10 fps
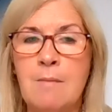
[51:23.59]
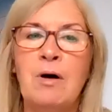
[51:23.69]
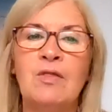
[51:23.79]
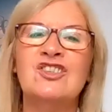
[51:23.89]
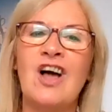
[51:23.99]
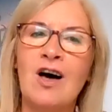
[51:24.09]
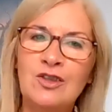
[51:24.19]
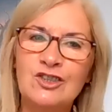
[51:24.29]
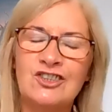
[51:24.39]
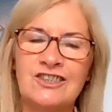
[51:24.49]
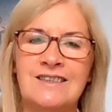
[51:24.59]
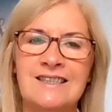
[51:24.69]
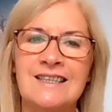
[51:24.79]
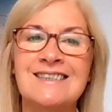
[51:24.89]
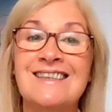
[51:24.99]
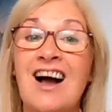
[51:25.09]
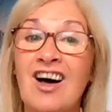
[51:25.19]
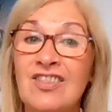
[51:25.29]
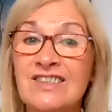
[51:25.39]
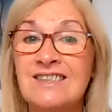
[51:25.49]
But there's other studies, and it's the
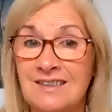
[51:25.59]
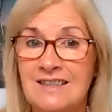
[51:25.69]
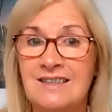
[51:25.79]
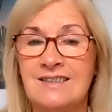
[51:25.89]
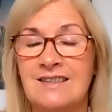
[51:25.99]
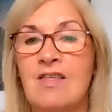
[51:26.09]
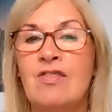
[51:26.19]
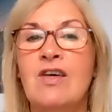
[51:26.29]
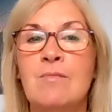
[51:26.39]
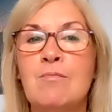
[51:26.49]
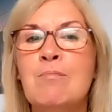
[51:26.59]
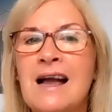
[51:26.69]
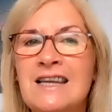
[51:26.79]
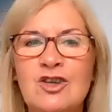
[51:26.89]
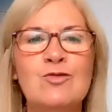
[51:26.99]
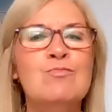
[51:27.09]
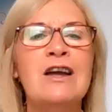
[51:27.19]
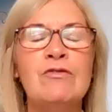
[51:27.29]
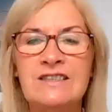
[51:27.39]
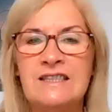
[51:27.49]
other studies that you
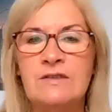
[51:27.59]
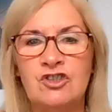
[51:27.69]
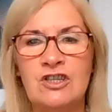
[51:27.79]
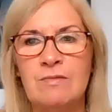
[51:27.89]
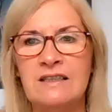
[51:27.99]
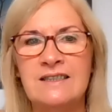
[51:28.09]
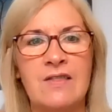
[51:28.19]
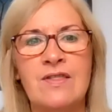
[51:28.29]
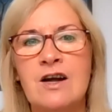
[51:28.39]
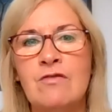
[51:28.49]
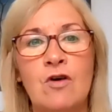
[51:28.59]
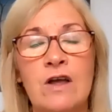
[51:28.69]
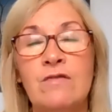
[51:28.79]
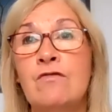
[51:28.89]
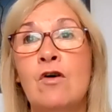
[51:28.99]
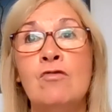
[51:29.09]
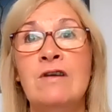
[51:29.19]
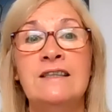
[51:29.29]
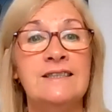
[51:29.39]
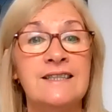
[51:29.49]
might receive a treatment, and therefore, if you've
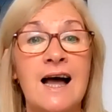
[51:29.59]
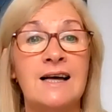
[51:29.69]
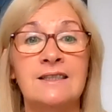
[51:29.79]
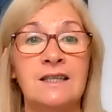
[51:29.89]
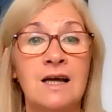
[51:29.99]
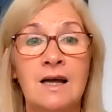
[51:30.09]
already had